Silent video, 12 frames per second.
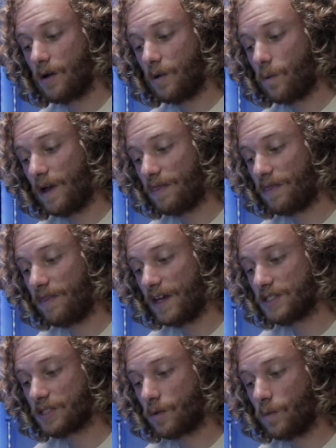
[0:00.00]
when
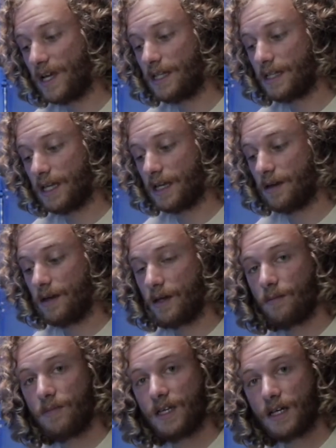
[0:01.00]
things are wiggling
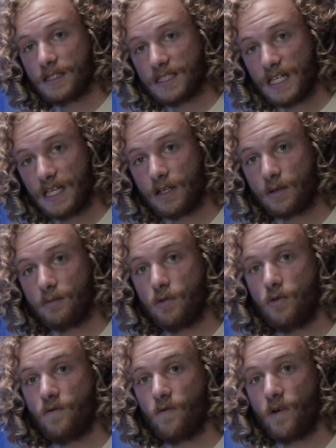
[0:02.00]
because it'll
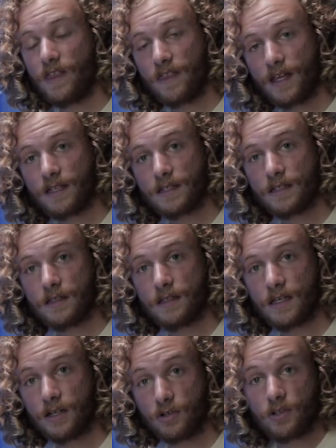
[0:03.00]
move with it.
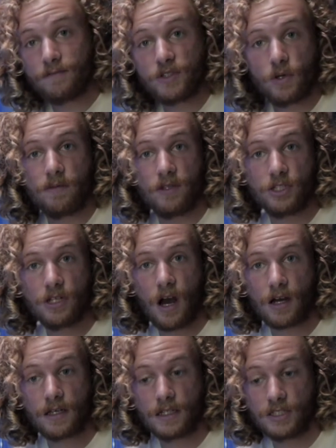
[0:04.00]
It'll absorb the
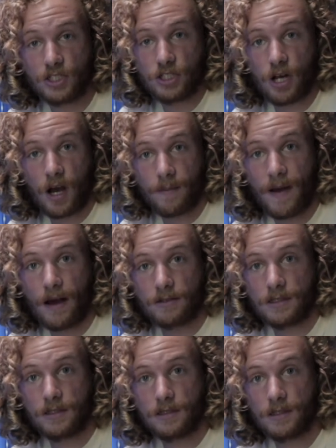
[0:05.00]
shock. It's a shock
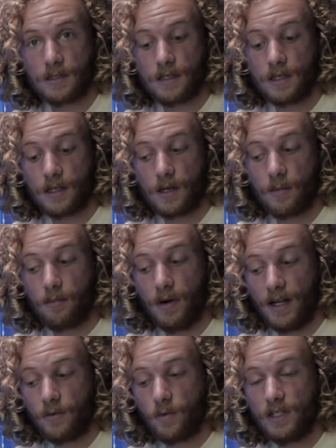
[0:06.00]
mount.
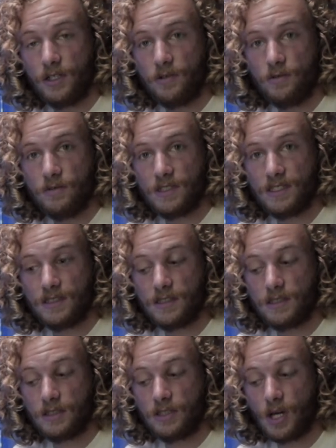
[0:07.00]
But when you
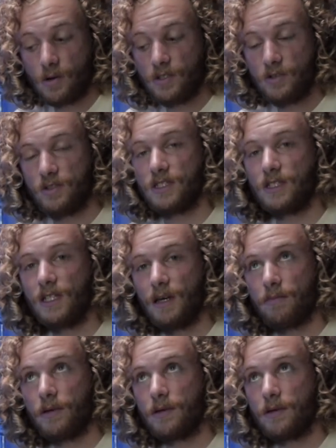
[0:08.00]
don't use the clip,